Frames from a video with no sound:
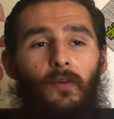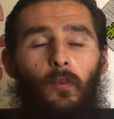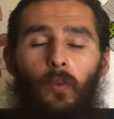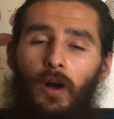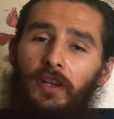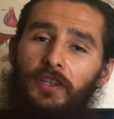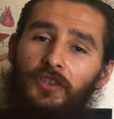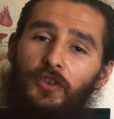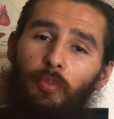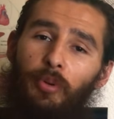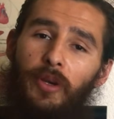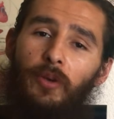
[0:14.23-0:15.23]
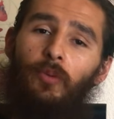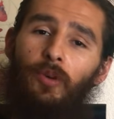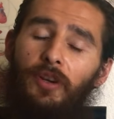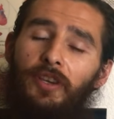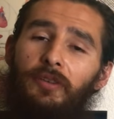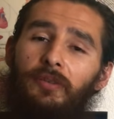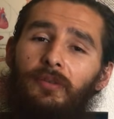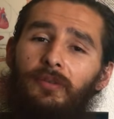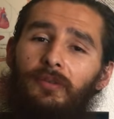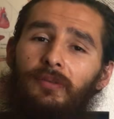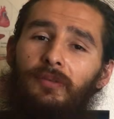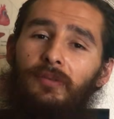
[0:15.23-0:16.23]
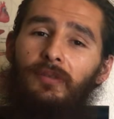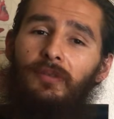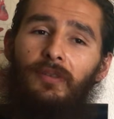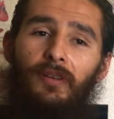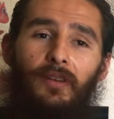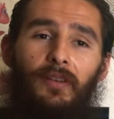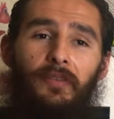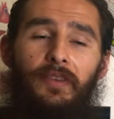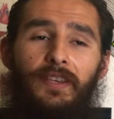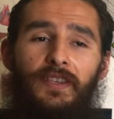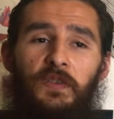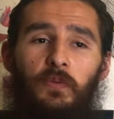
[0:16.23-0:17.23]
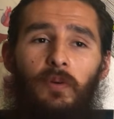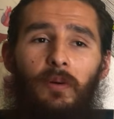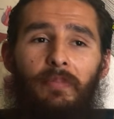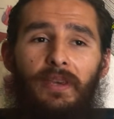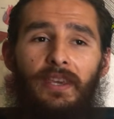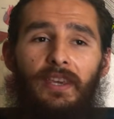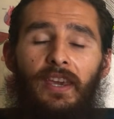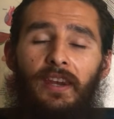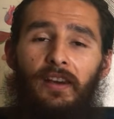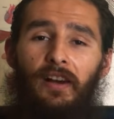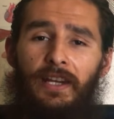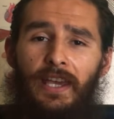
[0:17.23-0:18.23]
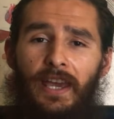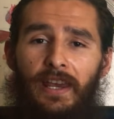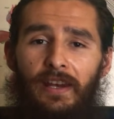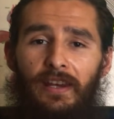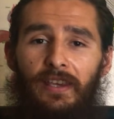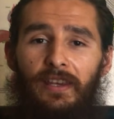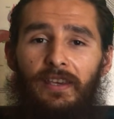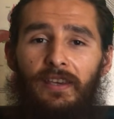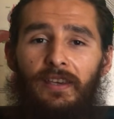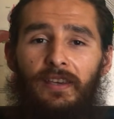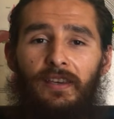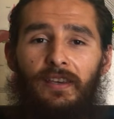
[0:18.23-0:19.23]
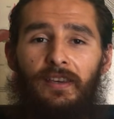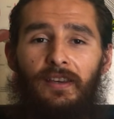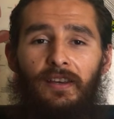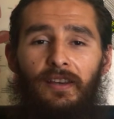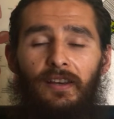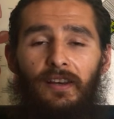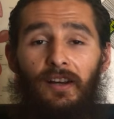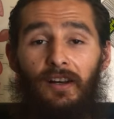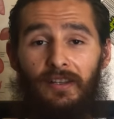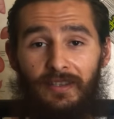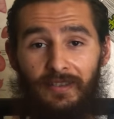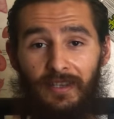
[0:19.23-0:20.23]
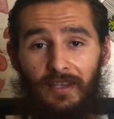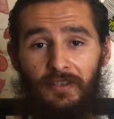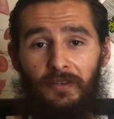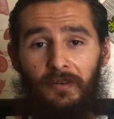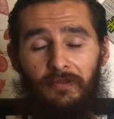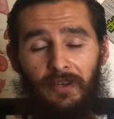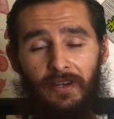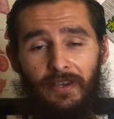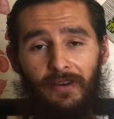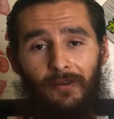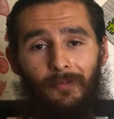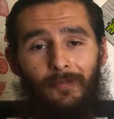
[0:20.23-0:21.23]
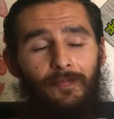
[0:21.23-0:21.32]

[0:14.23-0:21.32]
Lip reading: Wanted to pre-warn you, this will be an unedited, uncensored video.